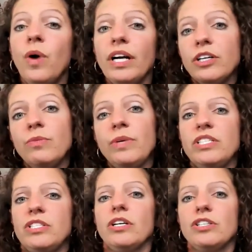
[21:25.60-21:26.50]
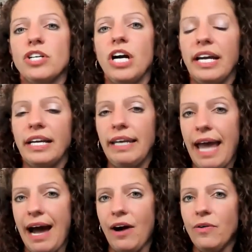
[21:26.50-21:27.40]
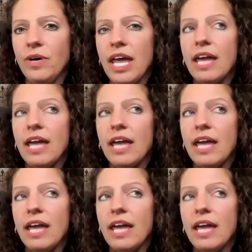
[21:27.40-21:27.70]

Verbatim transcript: what could we start trying now?